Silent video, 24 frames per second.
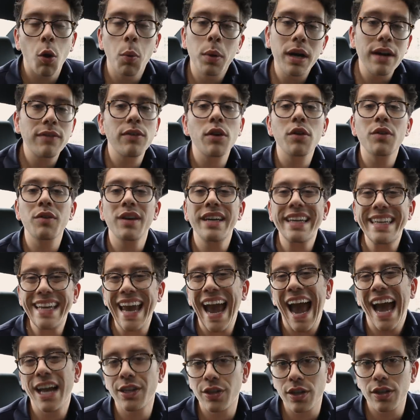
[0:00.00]
or whatever other
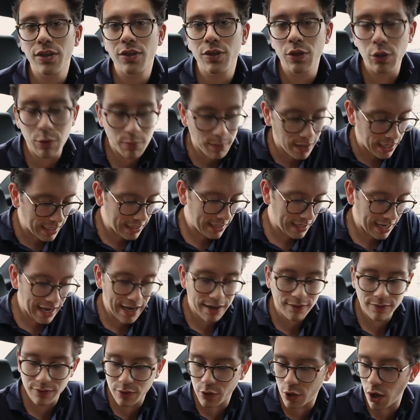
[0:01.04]
gadgets you might
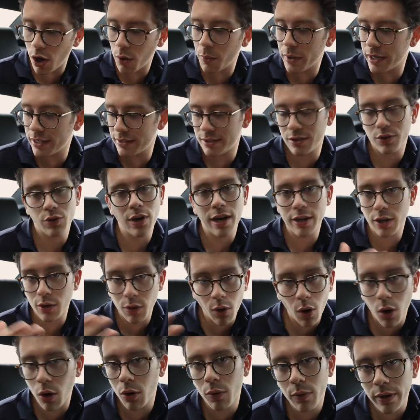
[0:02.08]
have going to track your
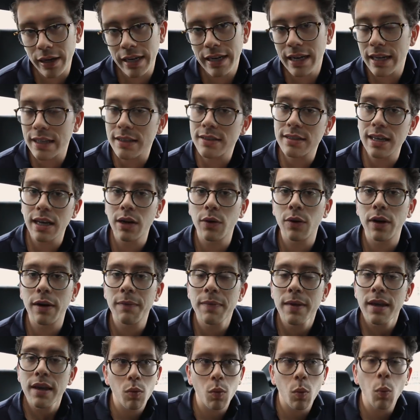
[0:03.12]
heart rate, et cetera,
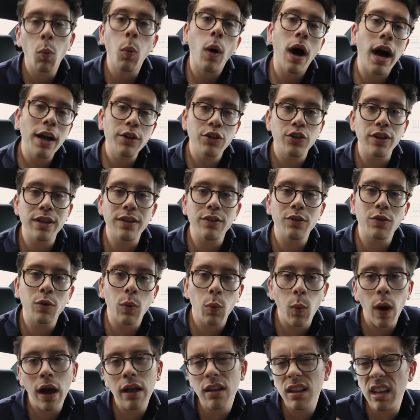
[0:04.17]
watches,
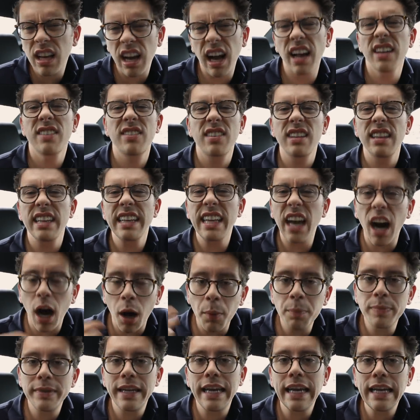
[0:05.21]
while constantly
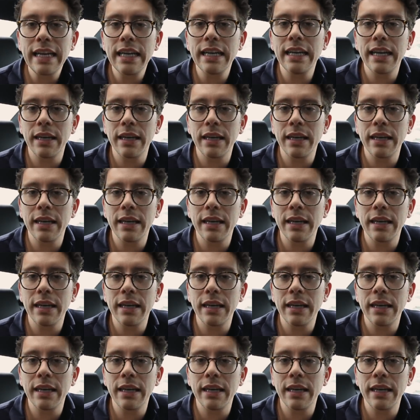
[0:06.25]
updated